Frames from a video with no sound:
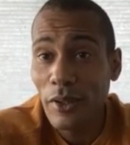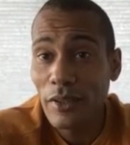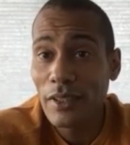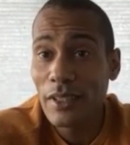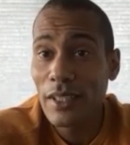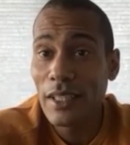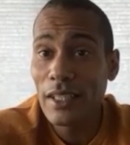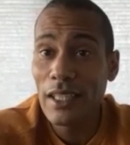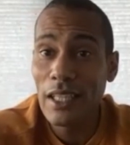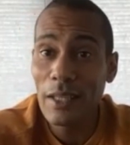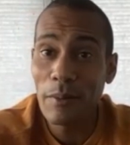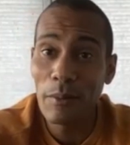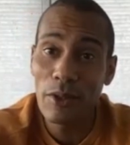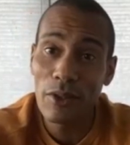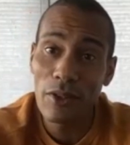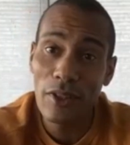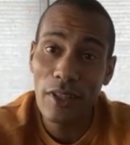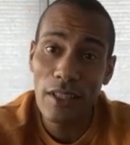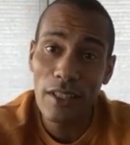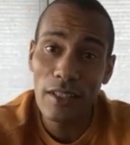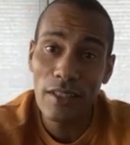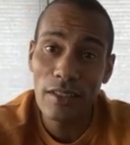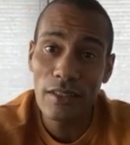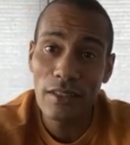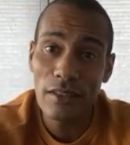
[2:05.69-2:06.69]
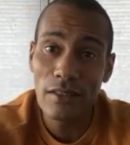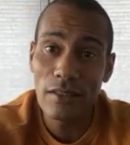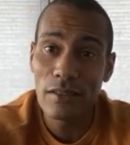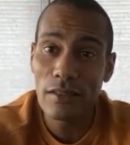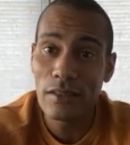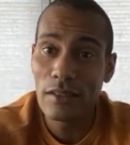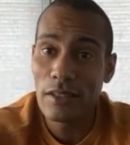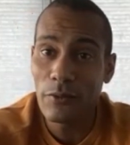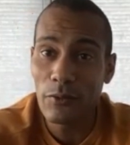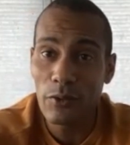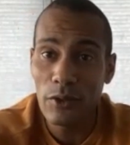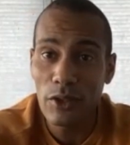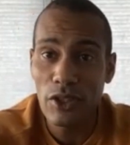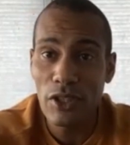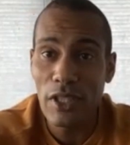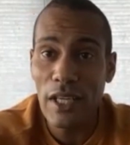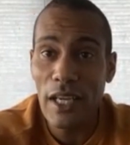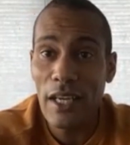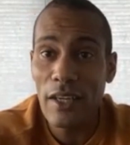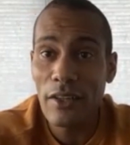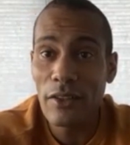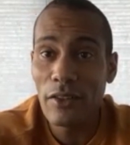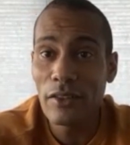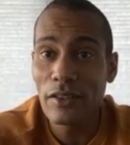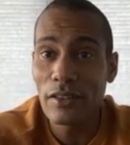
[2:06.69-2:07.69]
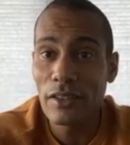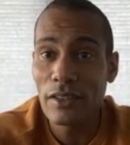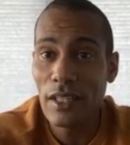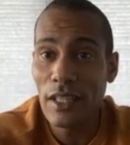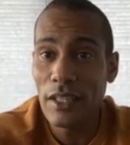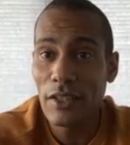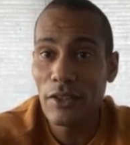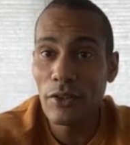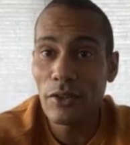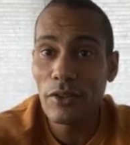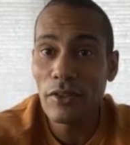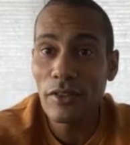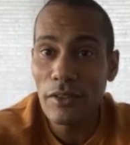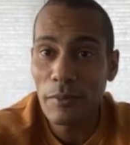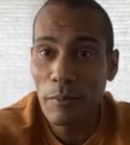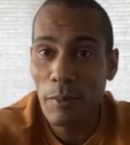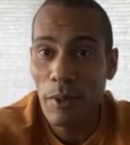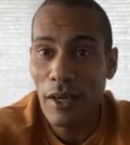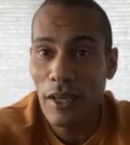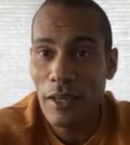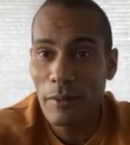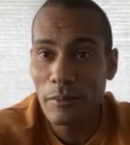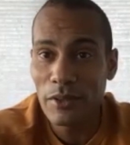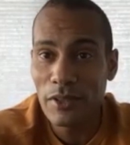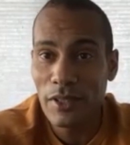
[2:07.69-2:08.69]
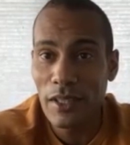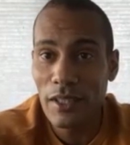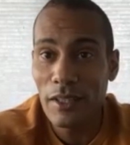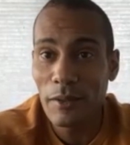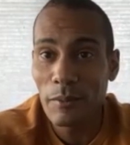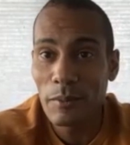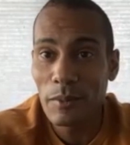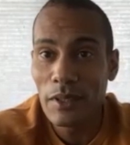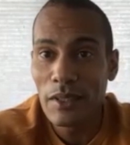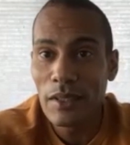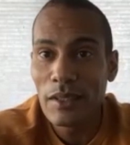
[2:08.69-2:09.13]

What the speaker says: And then I came across different channels. And then yours popped up